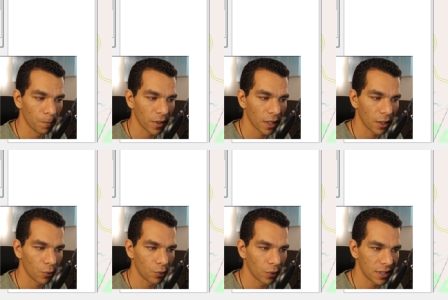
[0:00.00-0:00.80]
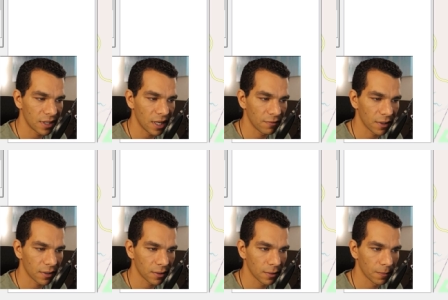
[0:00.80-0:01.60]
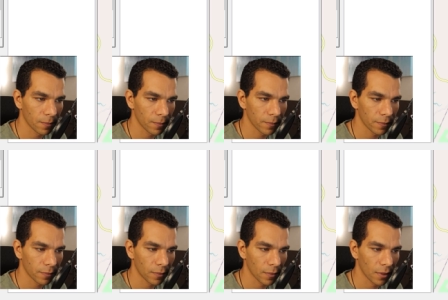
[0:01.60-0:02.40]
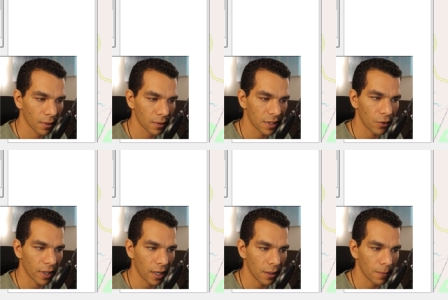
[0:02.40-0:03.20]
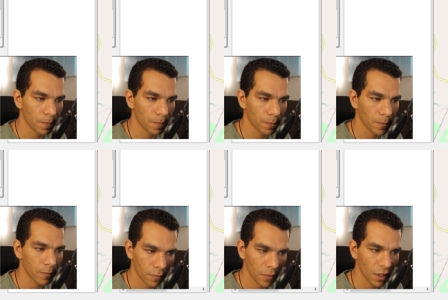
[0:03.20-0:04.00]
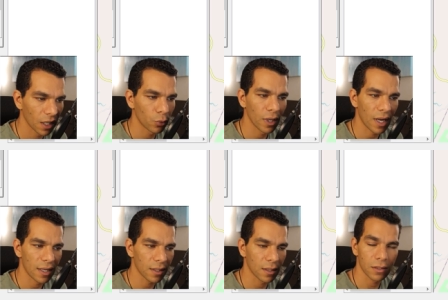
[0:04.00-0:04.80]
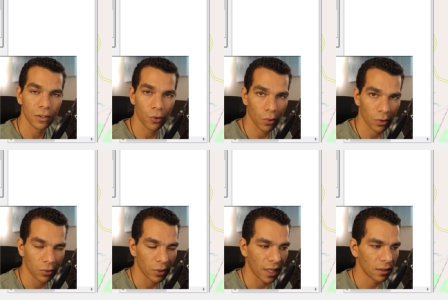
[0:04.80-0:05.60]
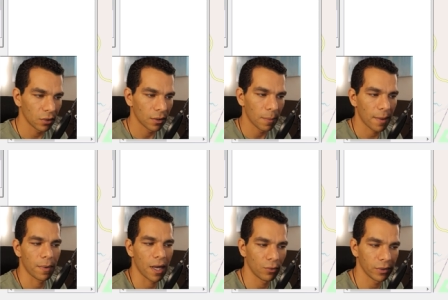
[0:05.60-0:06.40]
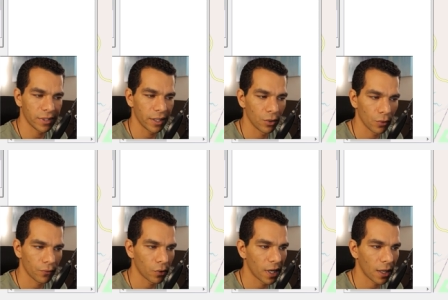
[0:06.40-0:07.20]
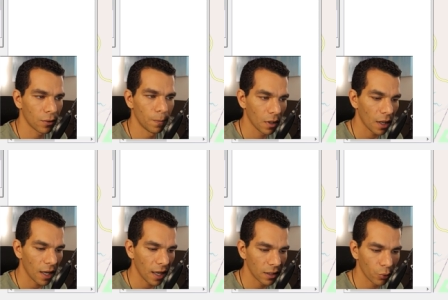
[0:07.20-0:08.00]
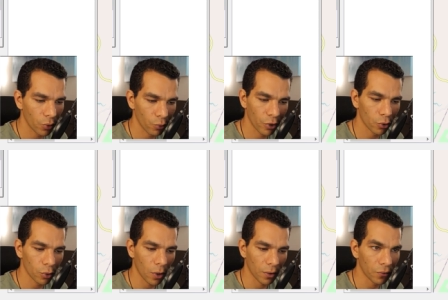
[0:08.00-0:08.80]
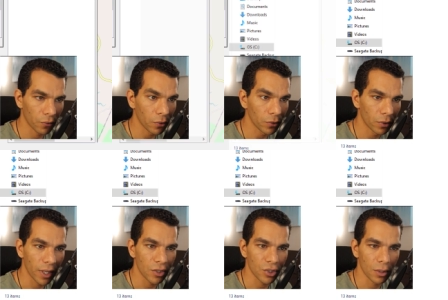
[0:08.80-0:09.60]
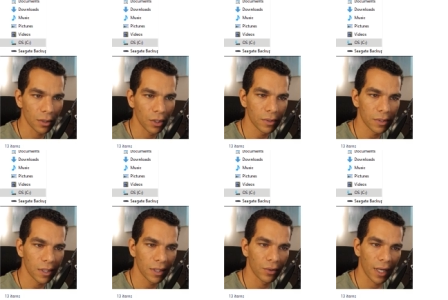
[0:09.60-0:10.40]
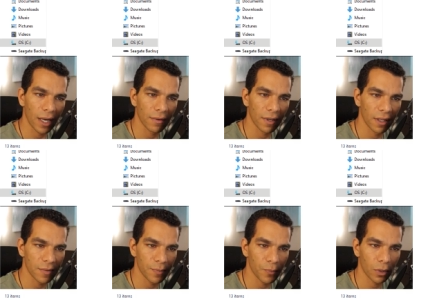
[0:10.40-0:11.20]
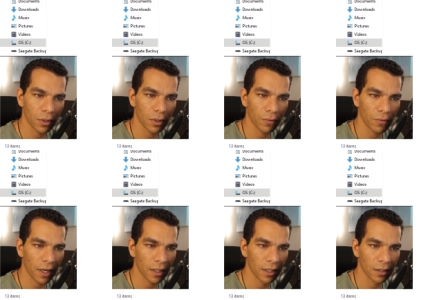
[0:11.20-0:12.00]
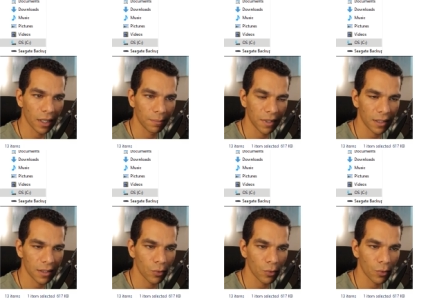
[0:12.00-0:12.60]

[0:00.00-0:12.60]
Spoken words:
And when we save it, say OK, it will ask us, do you want to add it to the map? I will say no for now. And when we go to our folder location, you will see that you have an export file in type text.